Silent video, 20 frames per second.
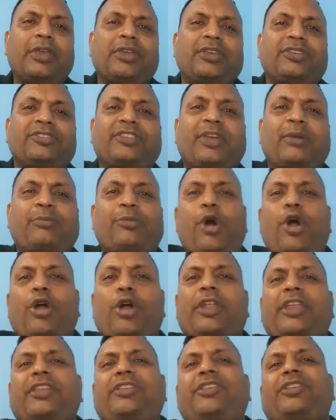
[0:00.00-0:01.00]
Some
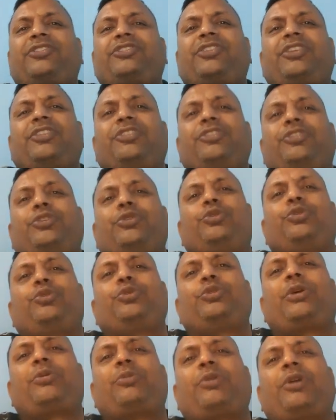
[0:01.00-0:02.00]
organization, due to
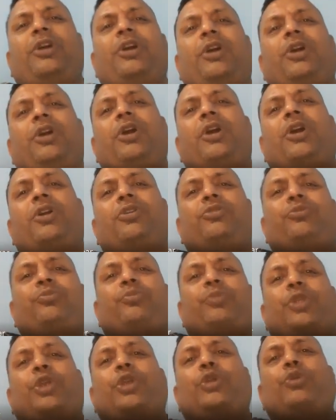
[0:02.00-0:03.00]
the uh,
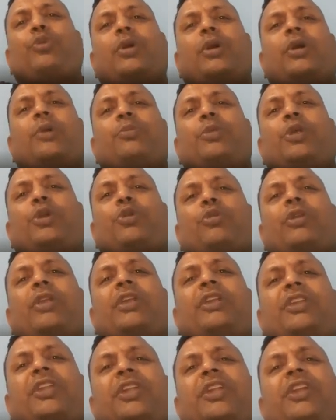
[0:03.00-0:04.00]

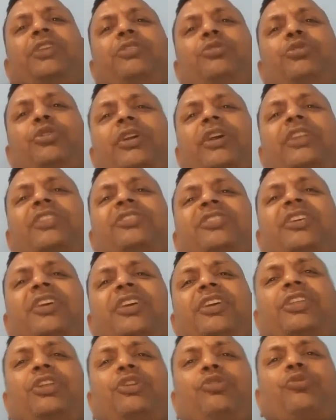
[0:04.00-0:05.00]
equality, you can
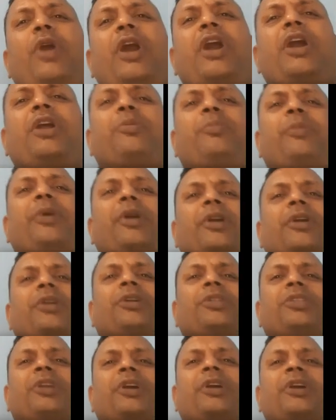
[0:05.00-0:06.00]
say, require
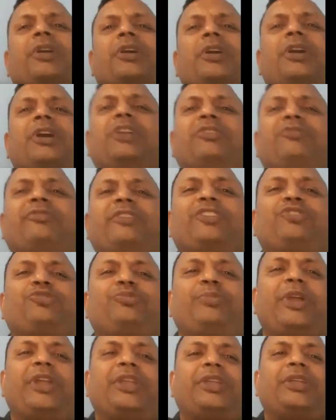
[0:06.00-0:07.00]
the
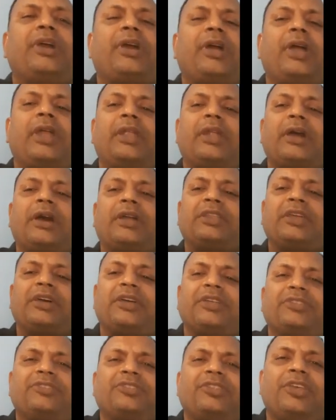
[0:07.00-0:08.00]
investment and
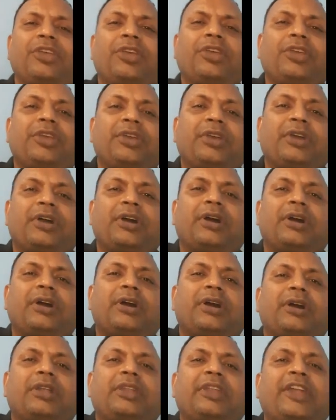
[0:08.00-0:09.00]
others.
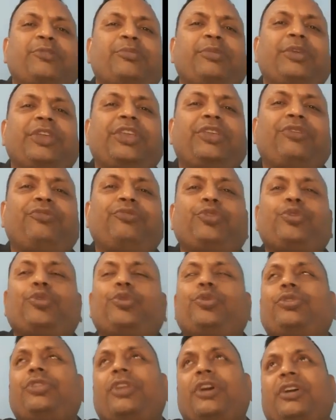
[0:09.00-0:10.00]
let me give
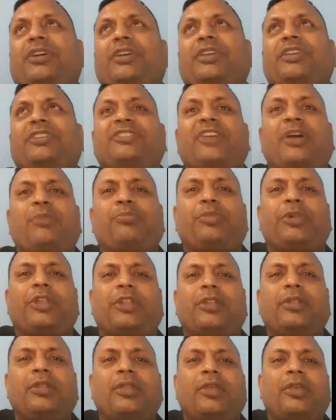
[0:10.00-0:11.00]
you the example.
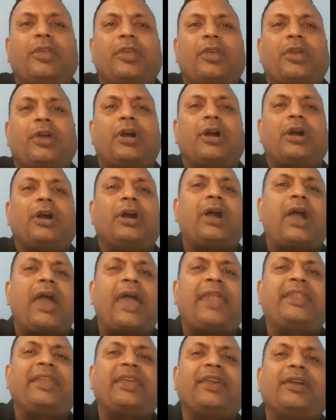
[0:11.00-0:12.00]

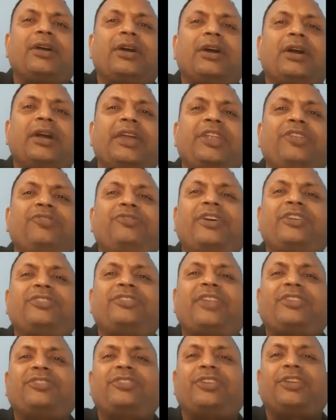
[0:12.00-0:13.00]
and
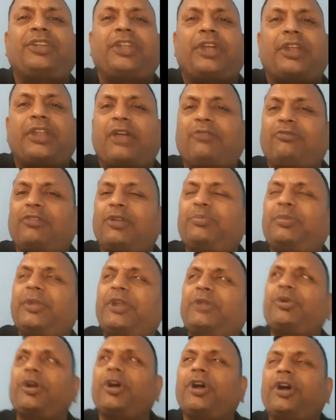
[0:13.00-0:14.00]
infrastructure
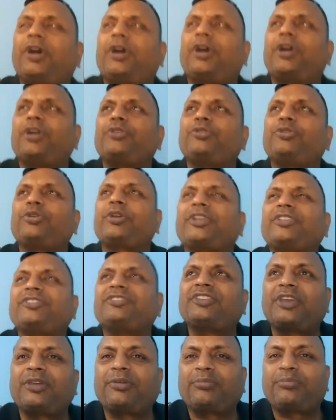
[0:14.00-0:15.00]
development, you can
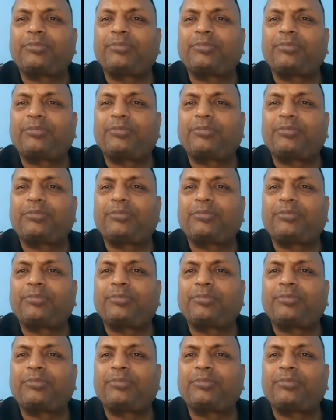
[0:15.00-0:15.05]
say,